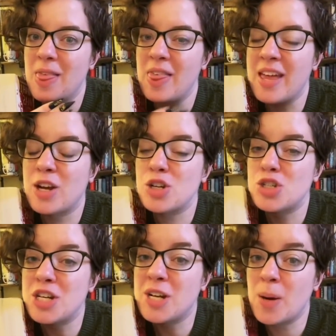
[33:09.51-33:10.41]
Like
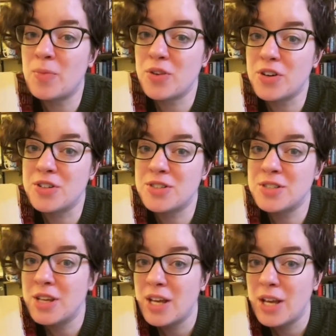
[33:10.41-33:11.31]
she comforts
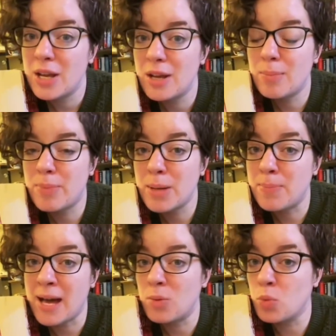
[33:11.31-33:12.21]
big
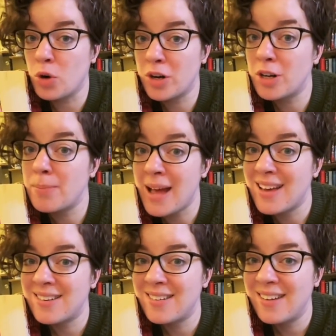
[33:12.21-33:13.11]
bad warrior man